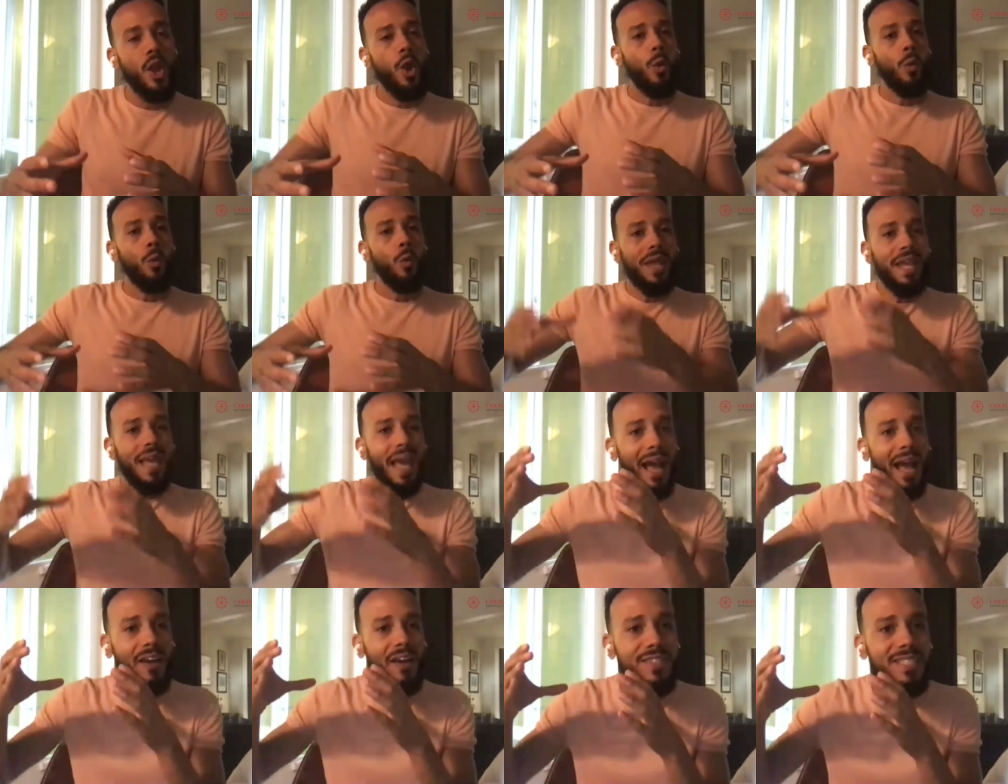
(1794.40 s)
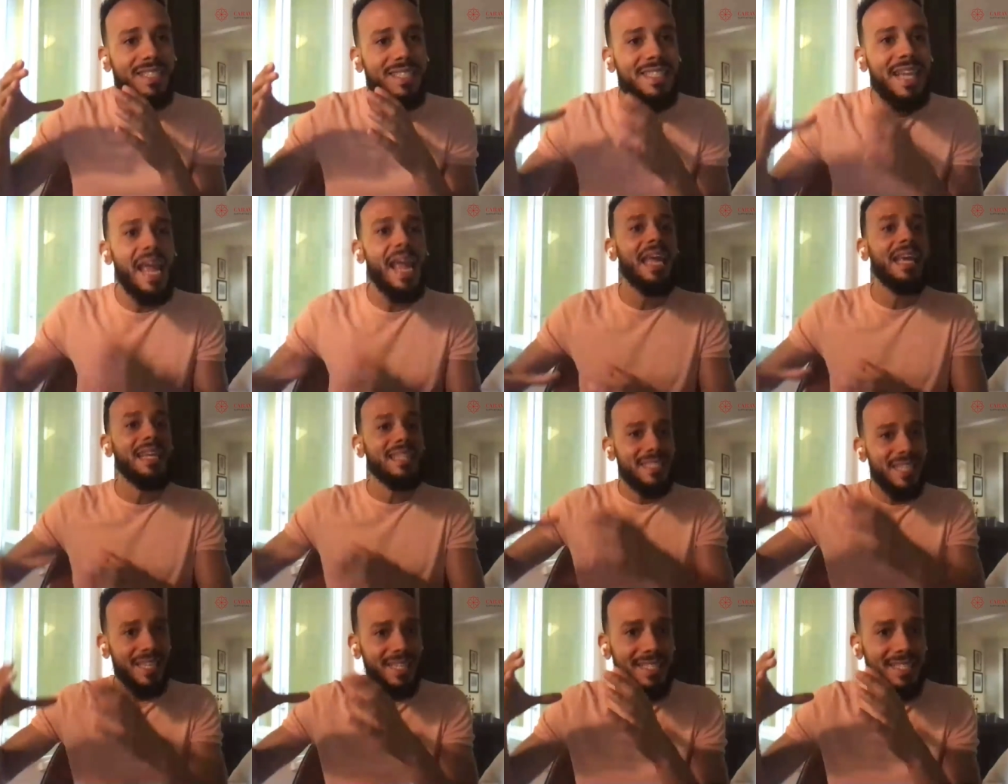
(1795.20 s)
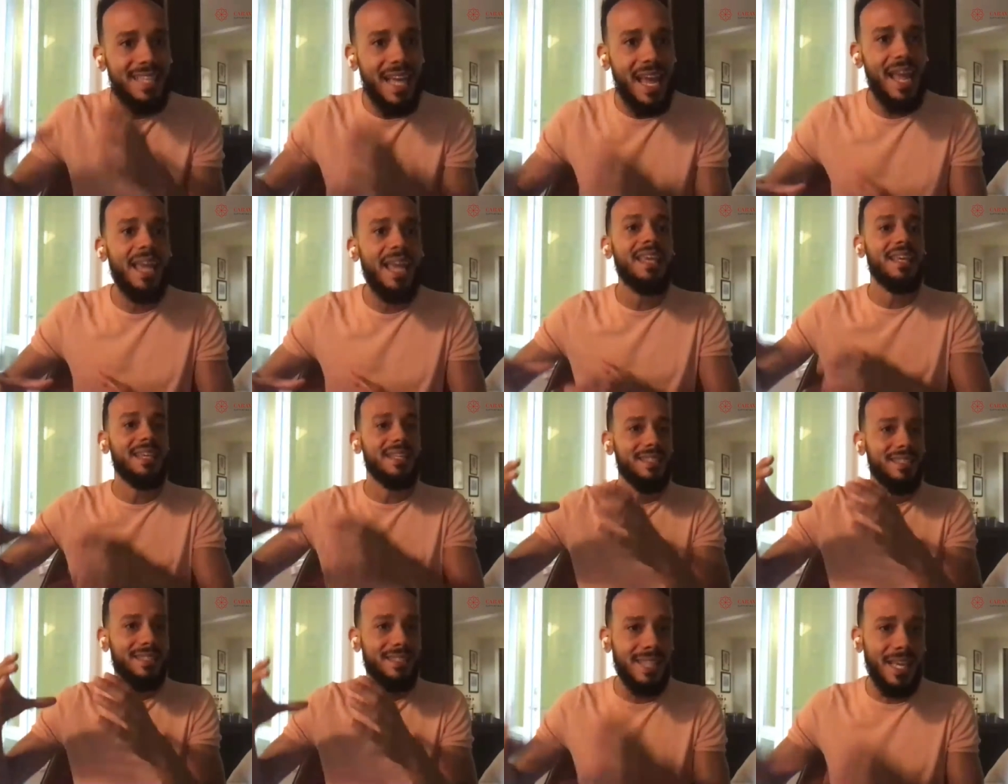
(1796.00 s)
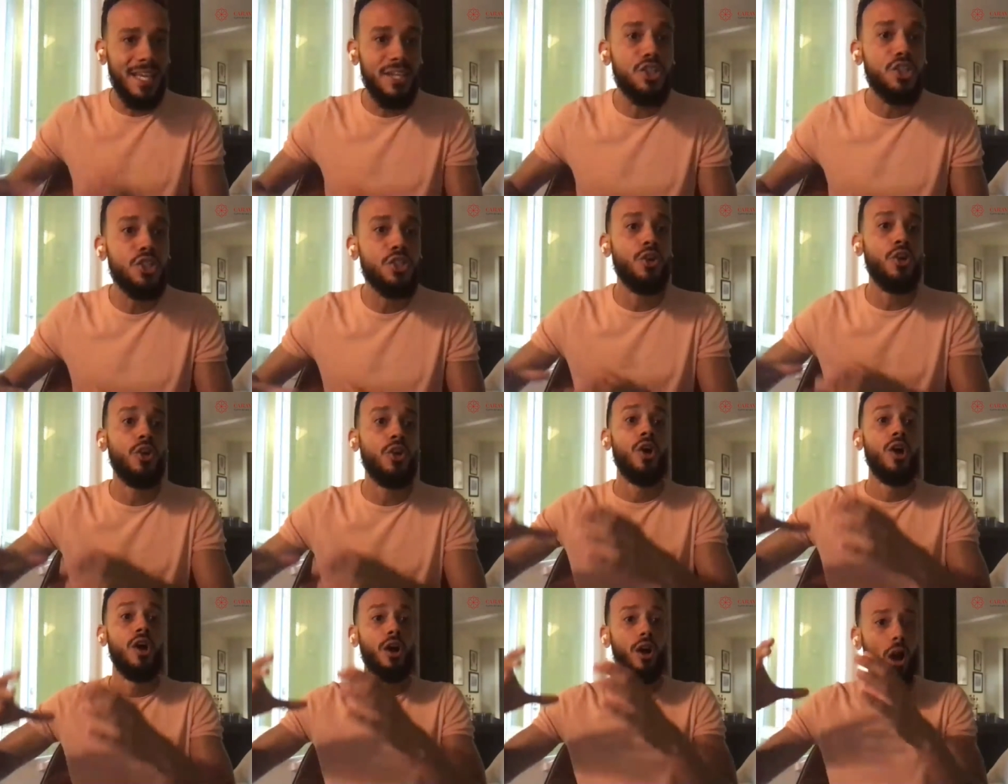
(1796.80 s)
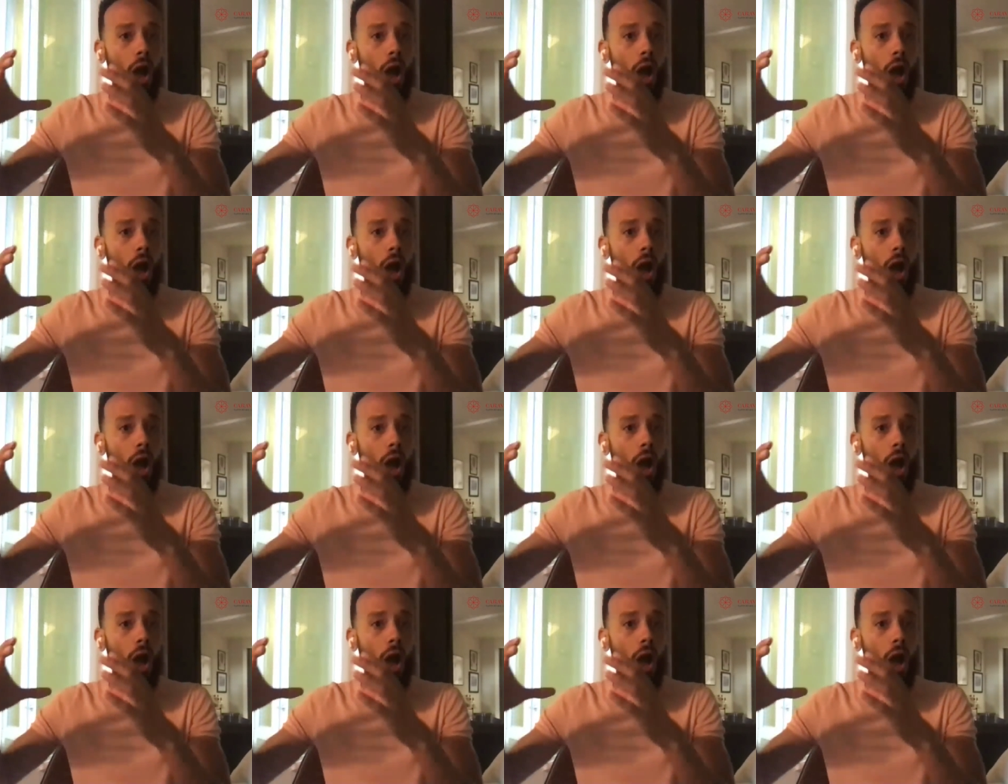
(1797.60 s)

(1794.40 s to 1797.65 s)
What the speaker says: we have day-to-day essential